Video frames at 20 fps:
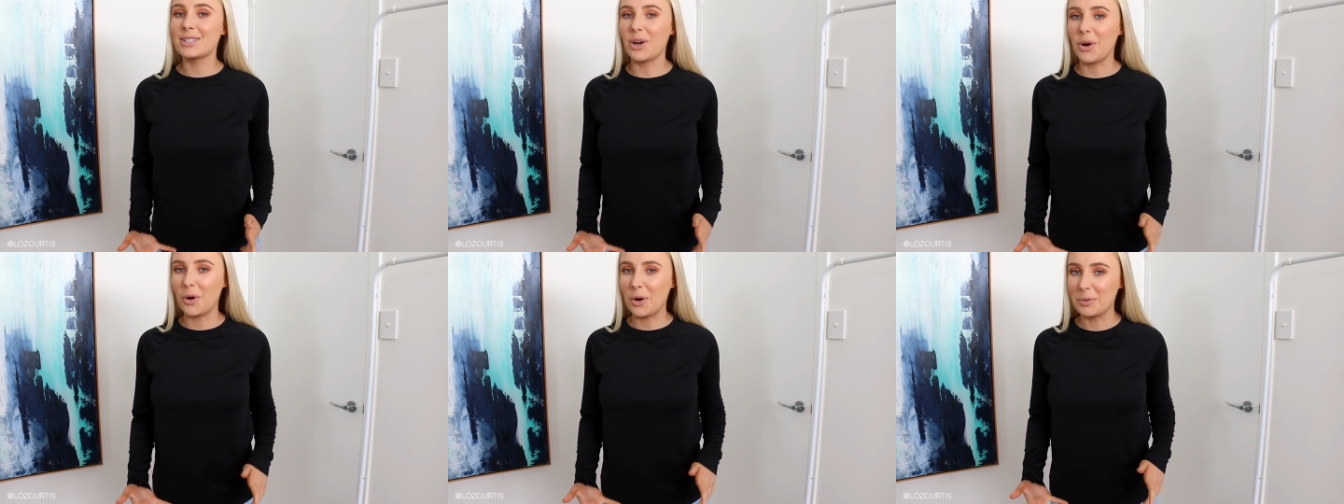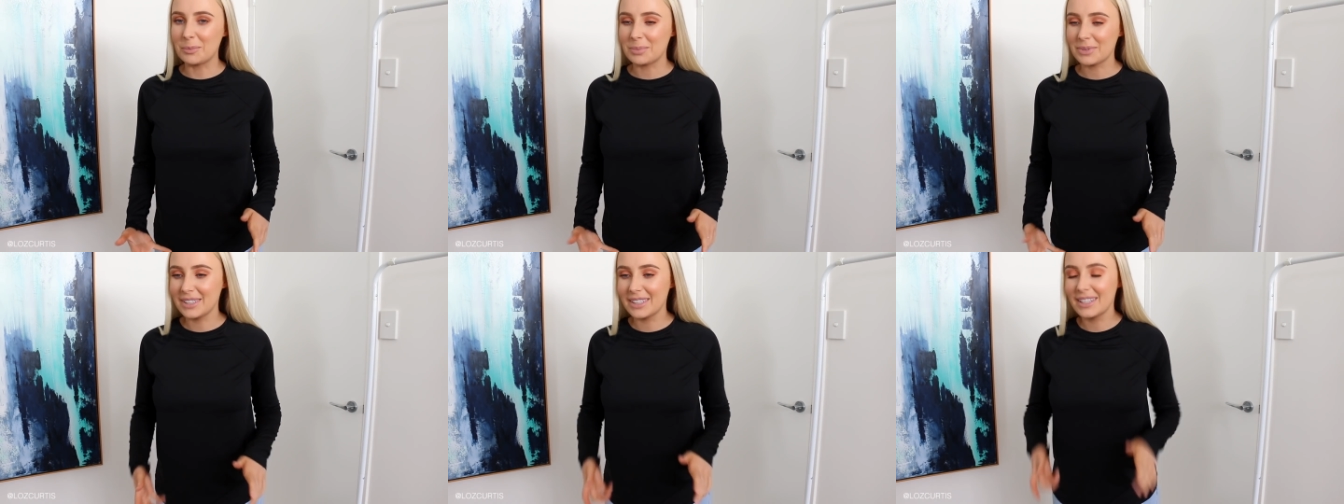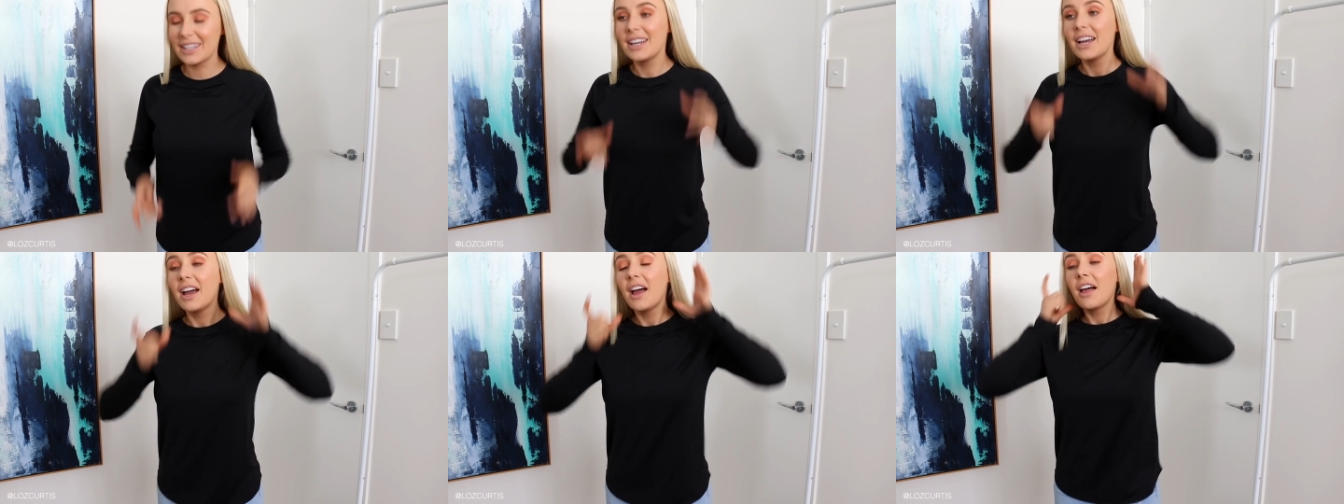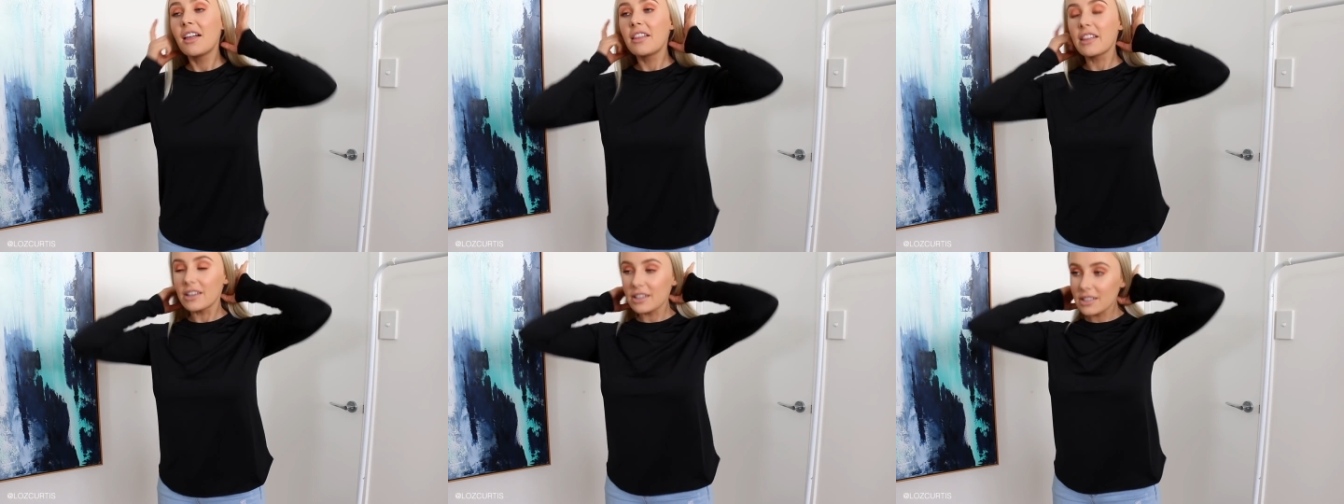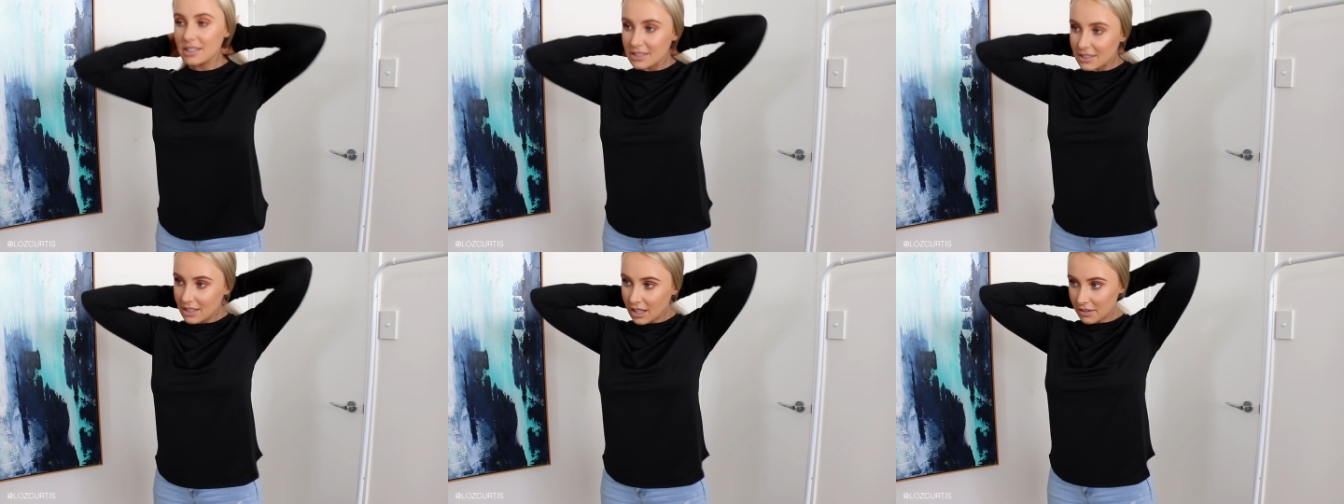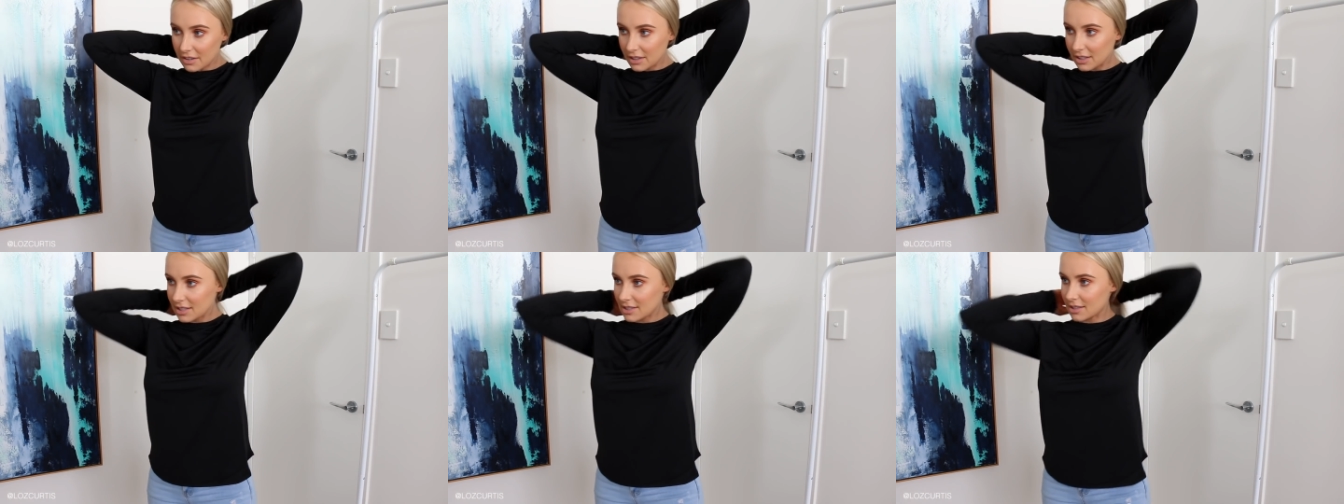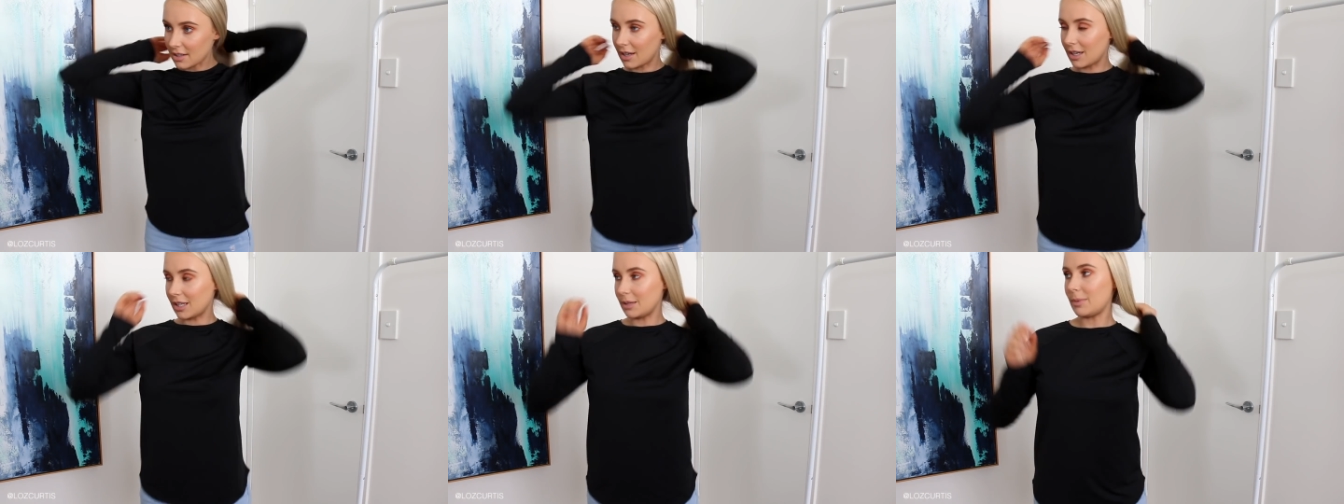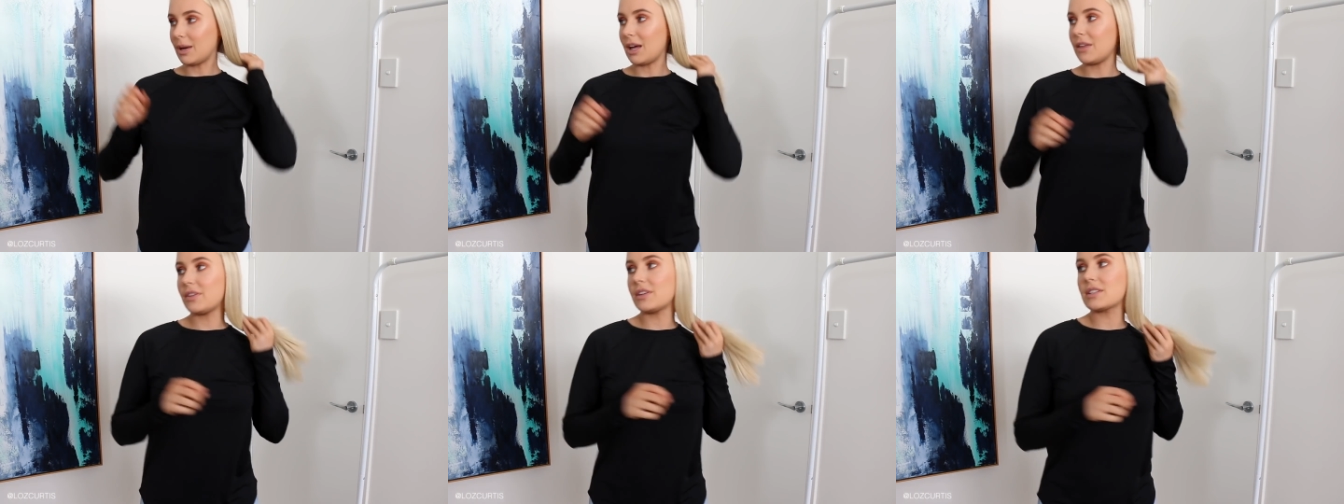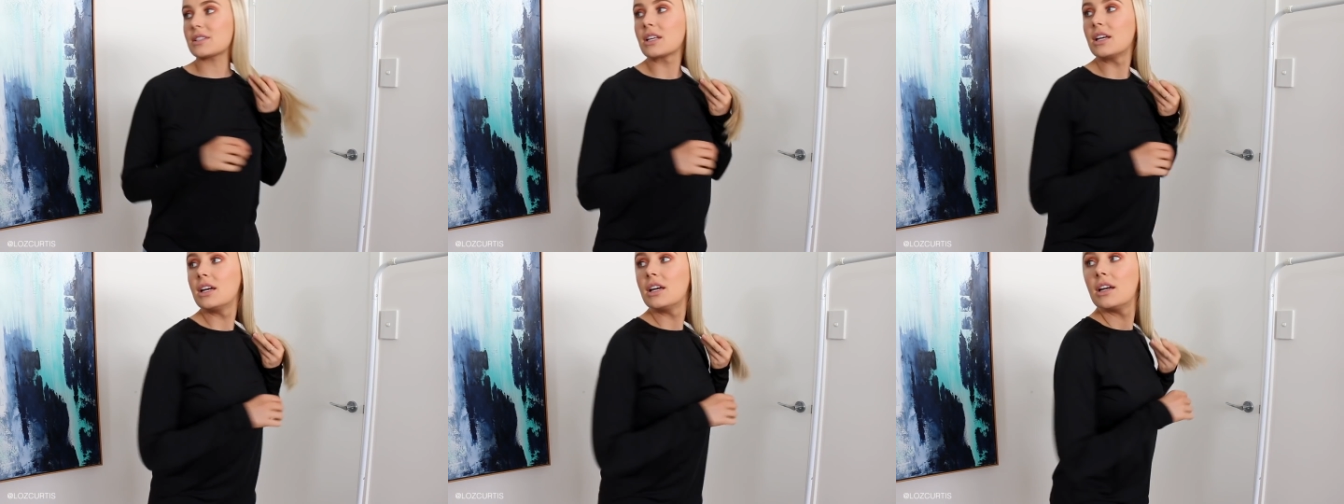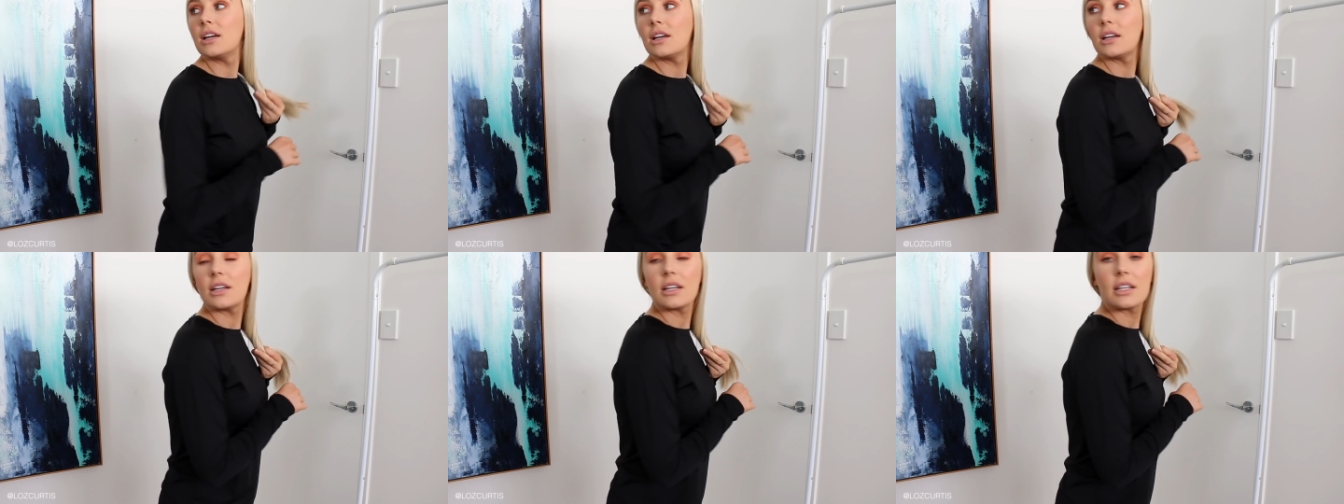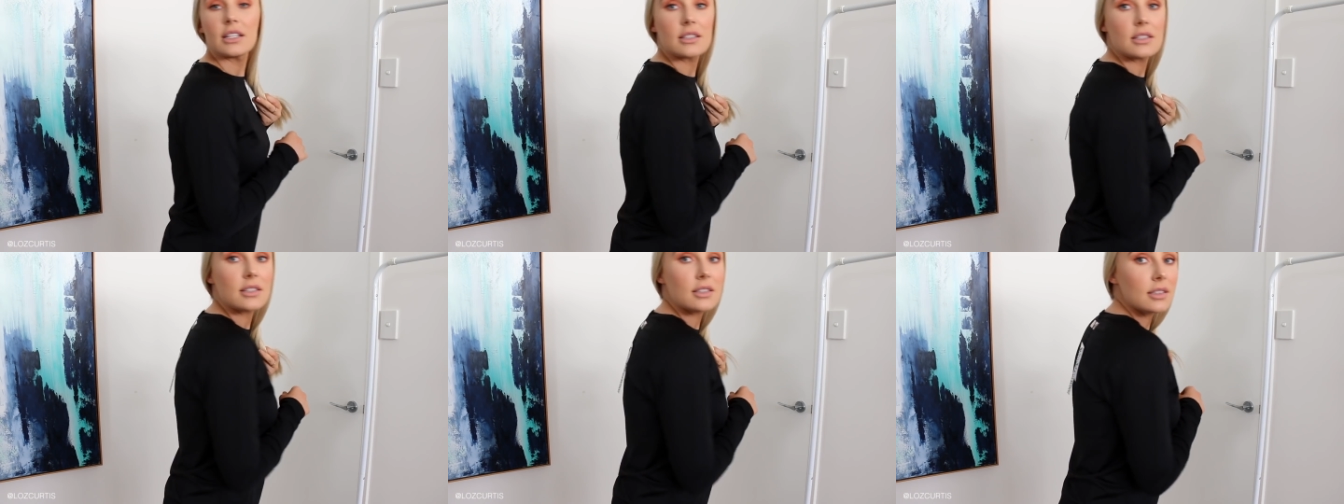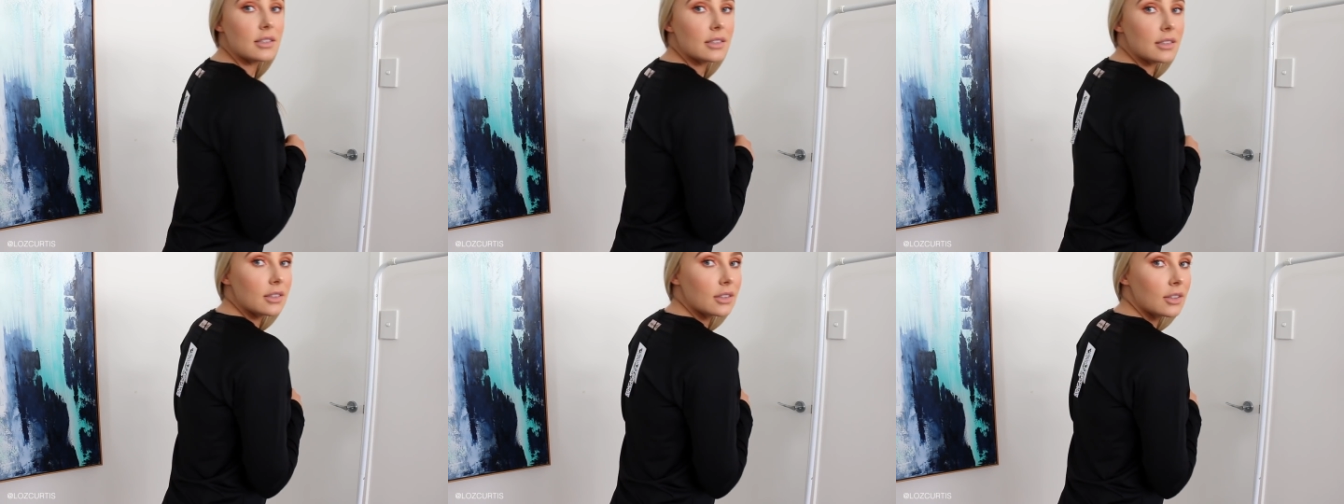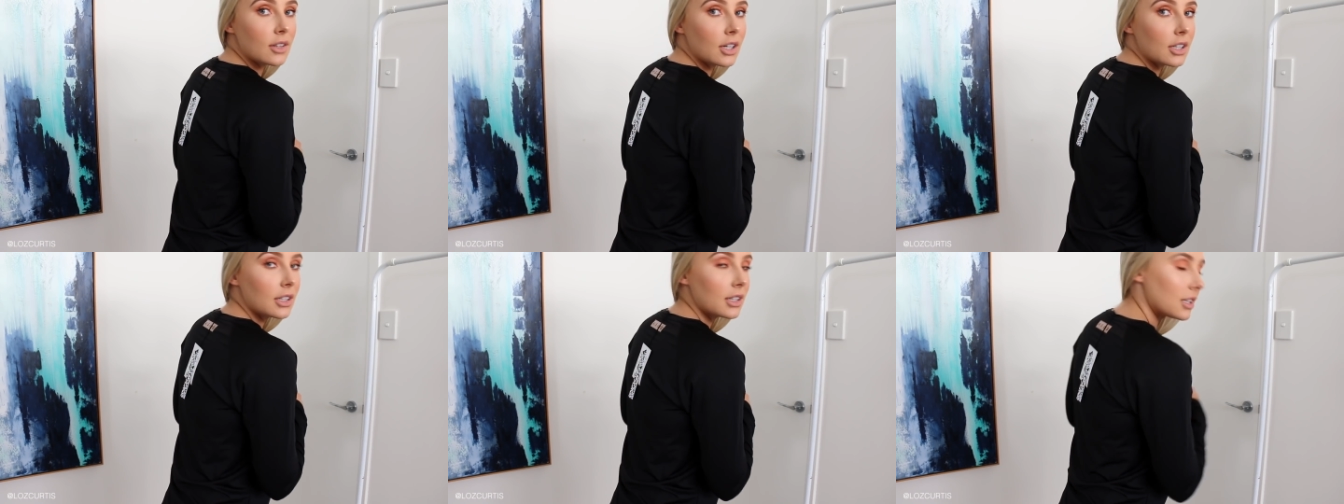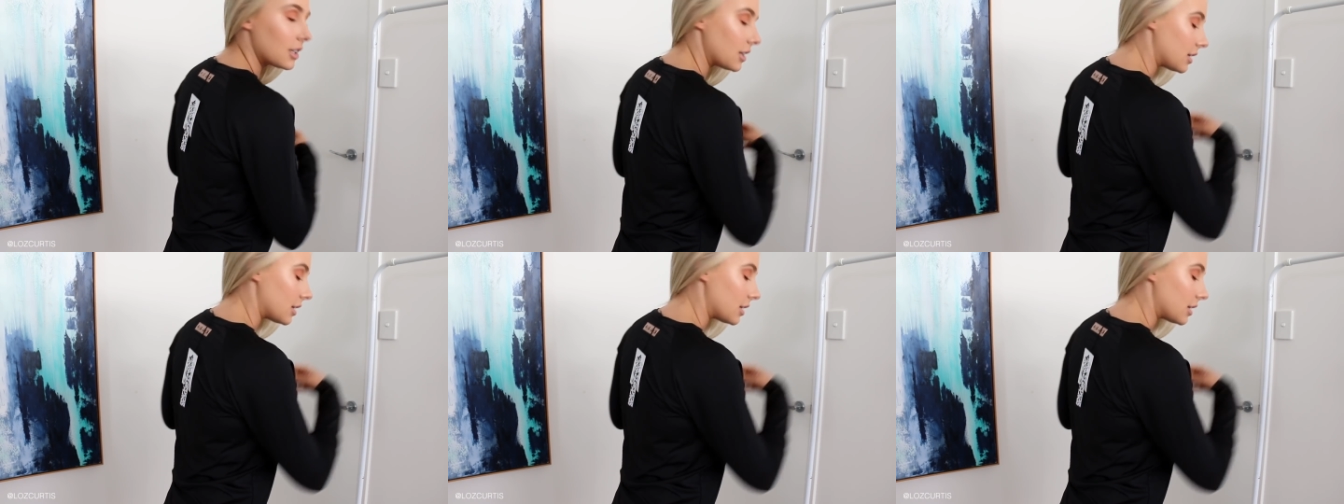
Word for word: top. There is nothing exciting about this. It's got